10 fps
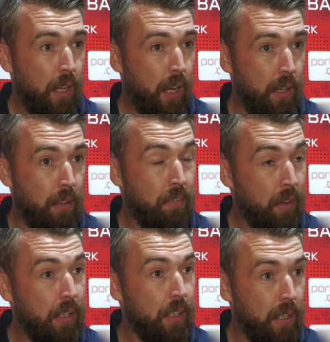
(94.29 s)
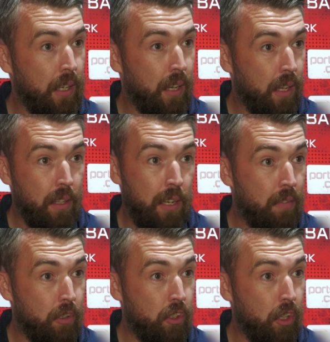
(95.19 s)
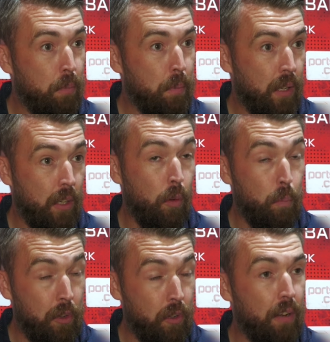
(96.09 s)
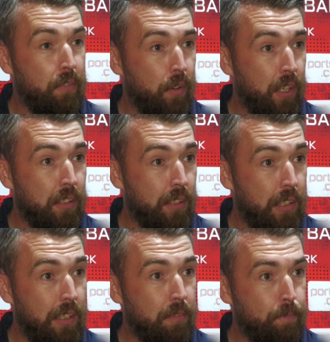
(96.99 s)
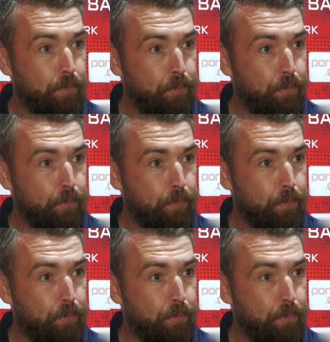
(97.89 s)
and the fact that they never stop, and I hope they do that for the rest of the season.